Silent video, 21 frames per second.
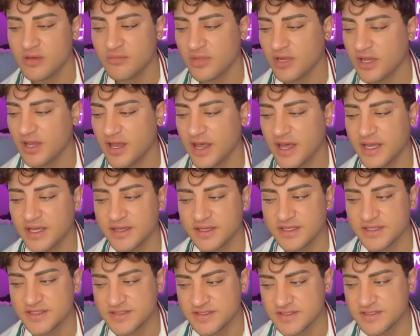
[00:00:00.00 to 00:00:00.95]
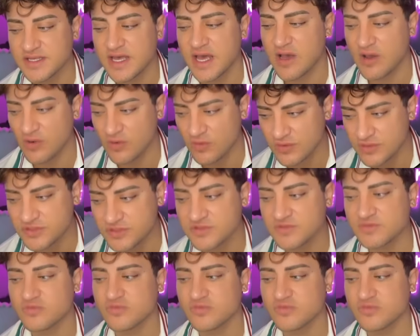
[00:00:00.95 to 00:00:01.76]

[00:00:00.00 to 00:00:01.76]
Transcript: But like, this sounds